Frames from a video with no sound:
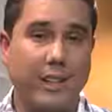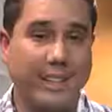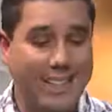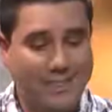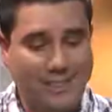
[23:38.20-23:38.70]
a
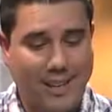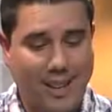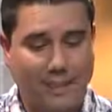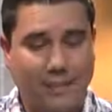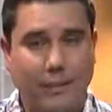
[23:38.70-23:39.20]
link
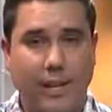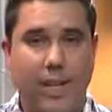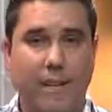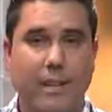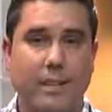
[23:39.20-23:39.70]
tag
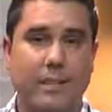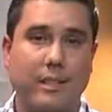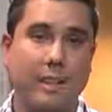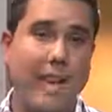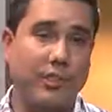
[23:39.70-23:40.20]
and
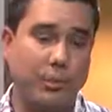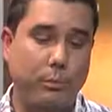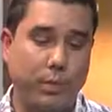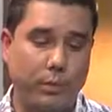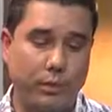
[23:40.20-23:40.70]
an
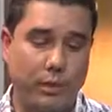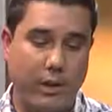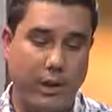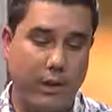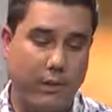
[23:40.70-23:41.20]
attribute
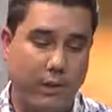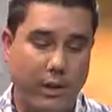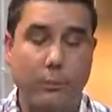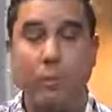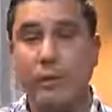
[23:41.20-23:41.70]
of
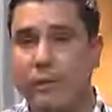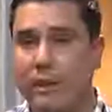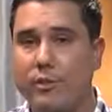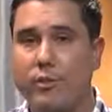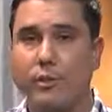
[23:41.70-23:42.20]

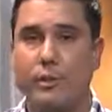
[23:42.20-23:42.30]
prefetch.